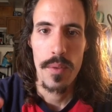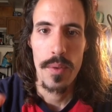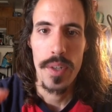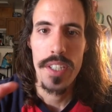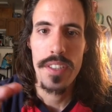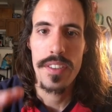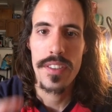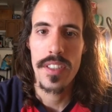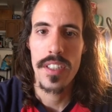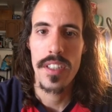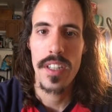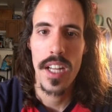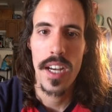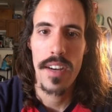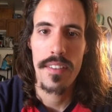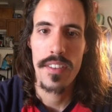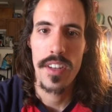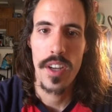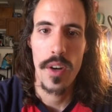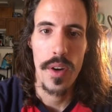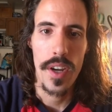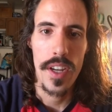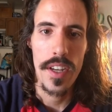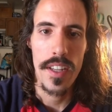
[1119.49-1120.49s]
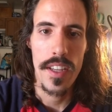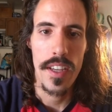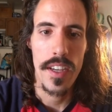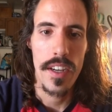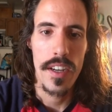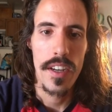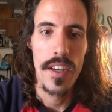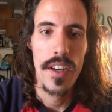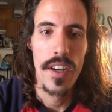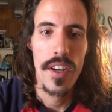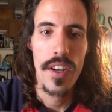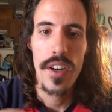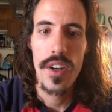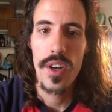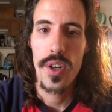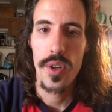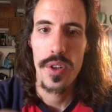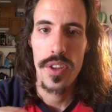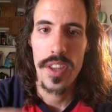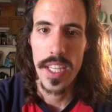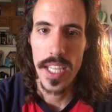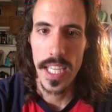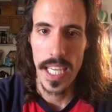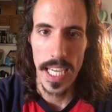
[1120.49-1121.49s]
We still have no idea
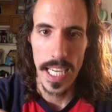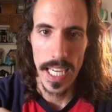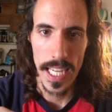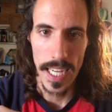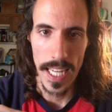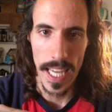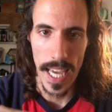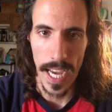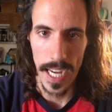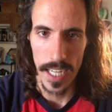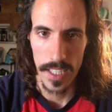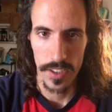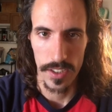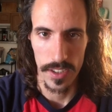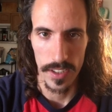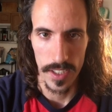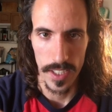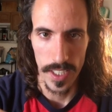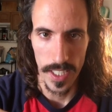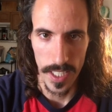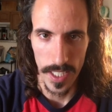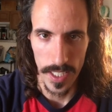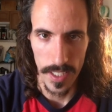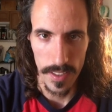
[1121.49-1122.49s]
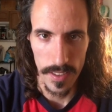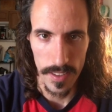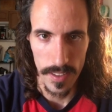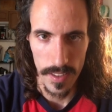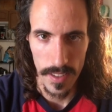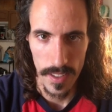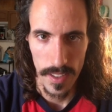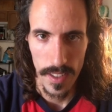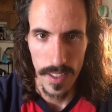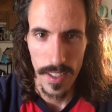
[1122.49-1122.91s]
who the kid actually is.